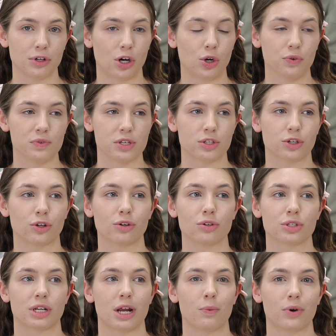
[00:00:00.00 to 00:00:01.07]
to all these
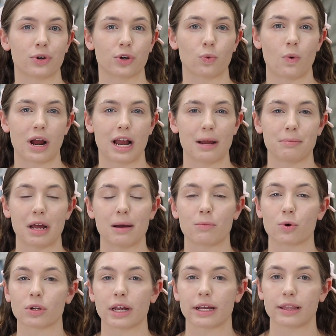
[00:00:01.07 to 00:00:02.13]
girls and I wonder why I'm not
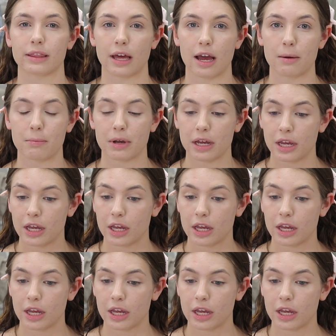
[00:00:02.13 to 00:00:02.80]
more like them.